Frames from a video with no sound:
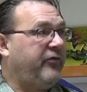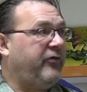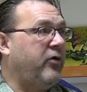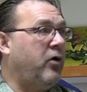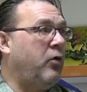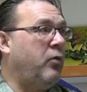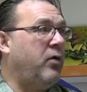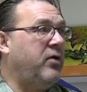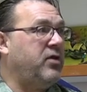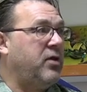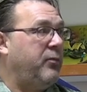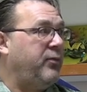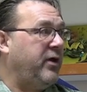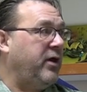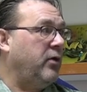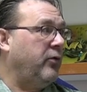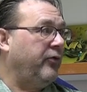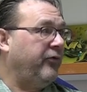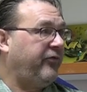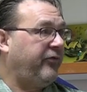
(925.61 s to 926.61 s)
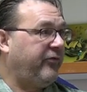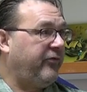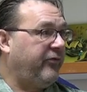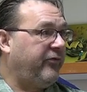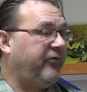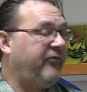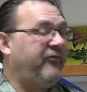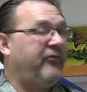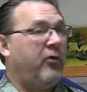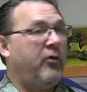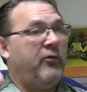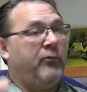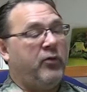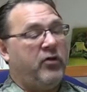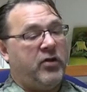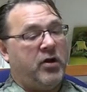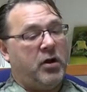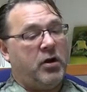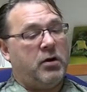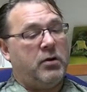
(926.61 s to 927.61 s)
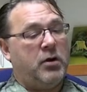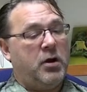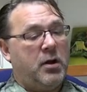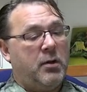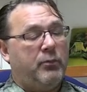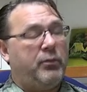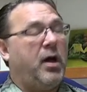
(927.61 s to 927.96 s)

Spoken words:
So when the Beatles formed their